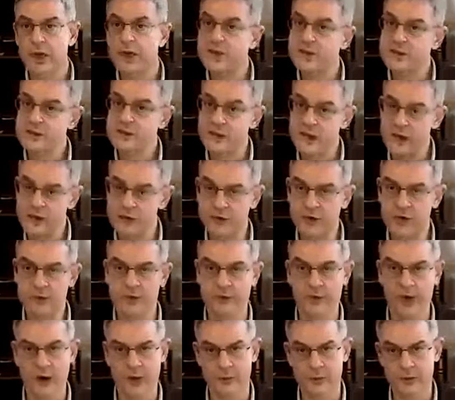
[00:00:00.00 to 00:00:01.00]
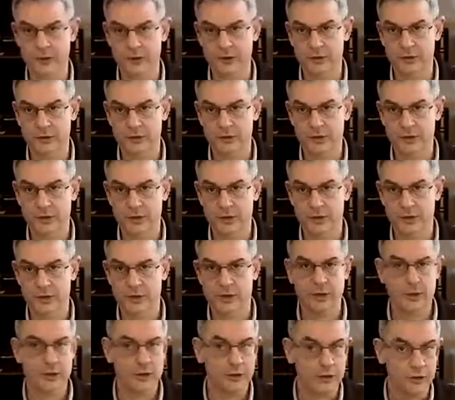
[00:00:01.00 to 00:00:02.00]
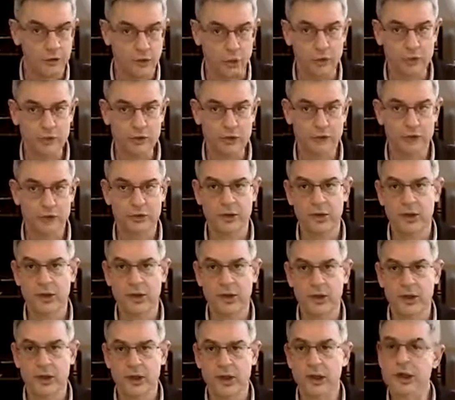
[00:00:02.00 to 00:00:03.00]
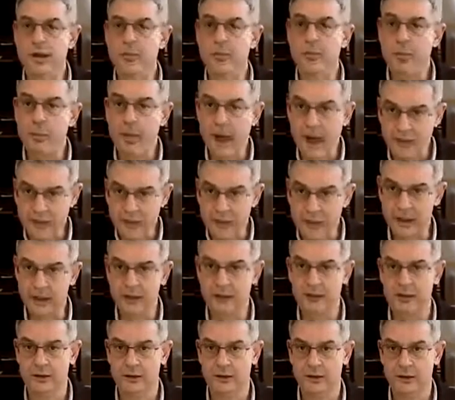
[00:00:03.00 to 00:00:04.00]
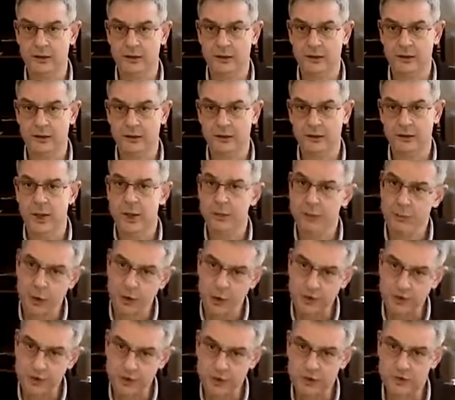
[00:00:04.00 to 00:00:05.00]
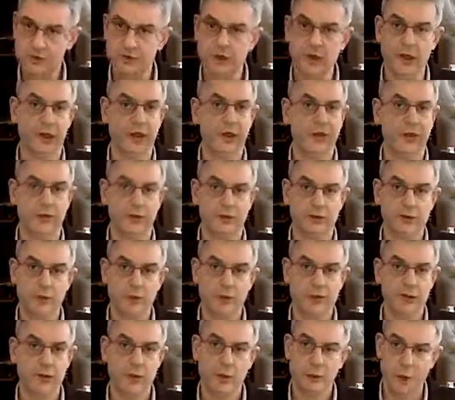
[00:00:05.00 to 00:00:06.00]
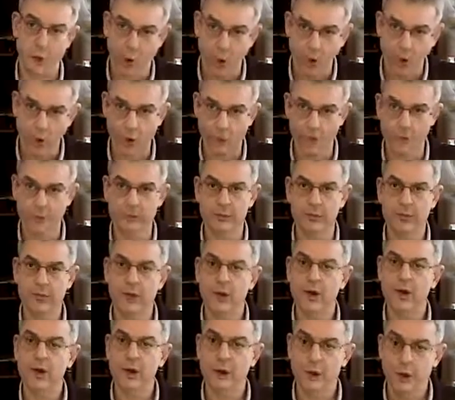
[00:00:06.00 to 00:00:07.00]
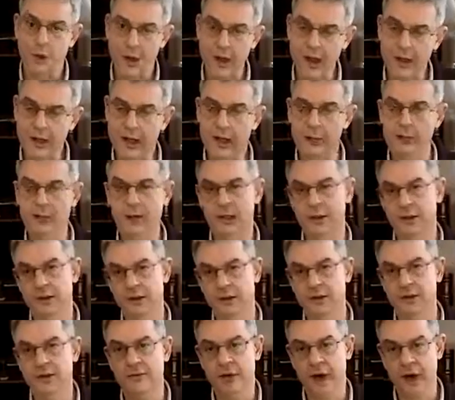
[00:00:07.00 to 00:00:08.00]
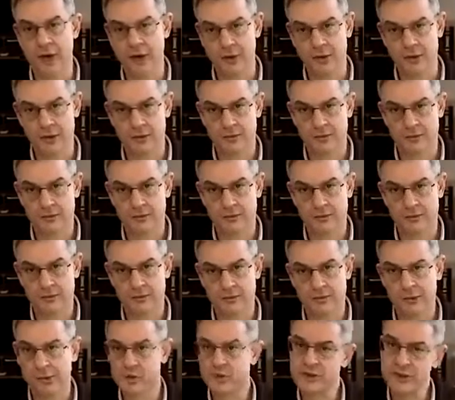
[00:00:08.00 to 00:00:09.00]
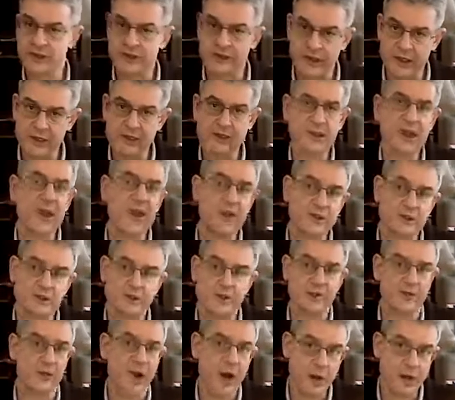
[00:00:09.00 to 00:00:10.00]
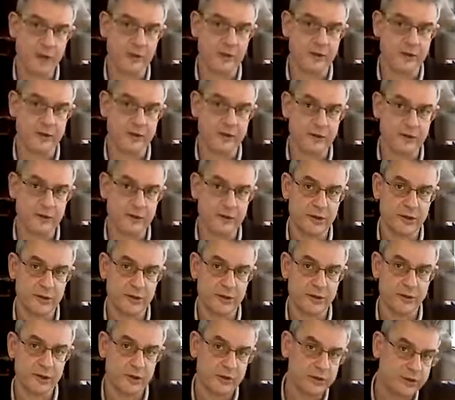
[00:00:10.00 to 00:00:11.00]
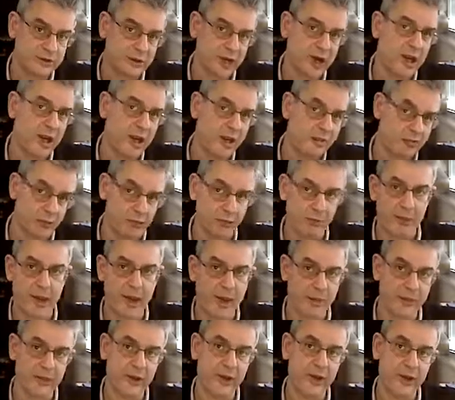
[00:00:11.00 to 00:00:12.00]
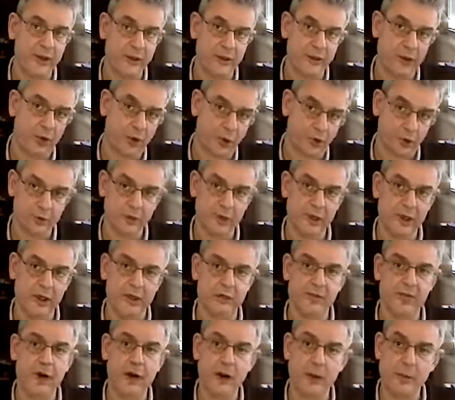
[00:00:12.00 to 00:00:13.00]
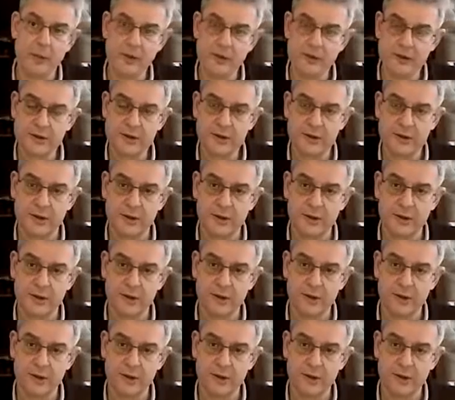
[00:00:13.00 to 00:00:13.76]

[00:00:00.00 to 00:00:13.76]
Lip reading: a safe environment, not an empathic, emotion-filled, warm, welcoming environment. Because in these kinds of environments, safe, empathic, holding environments,